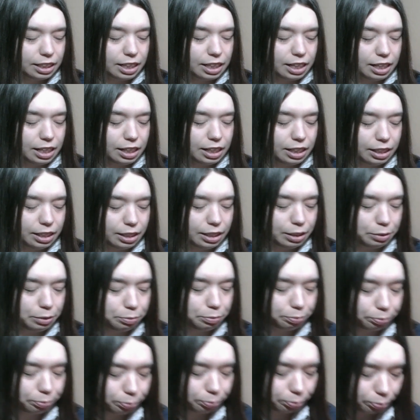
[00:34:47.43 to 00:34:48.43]

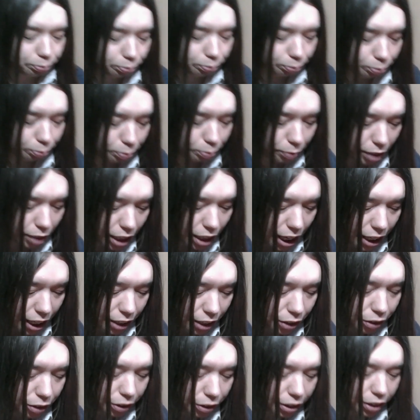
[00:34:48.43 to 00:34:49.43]

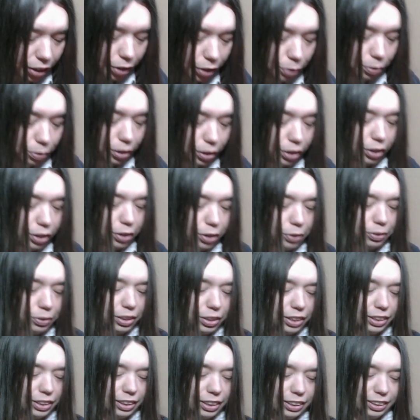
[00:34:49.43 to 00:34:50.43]
And you can go
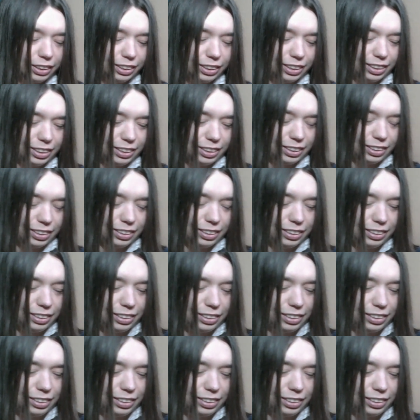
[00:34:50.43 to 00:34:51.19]
the distance.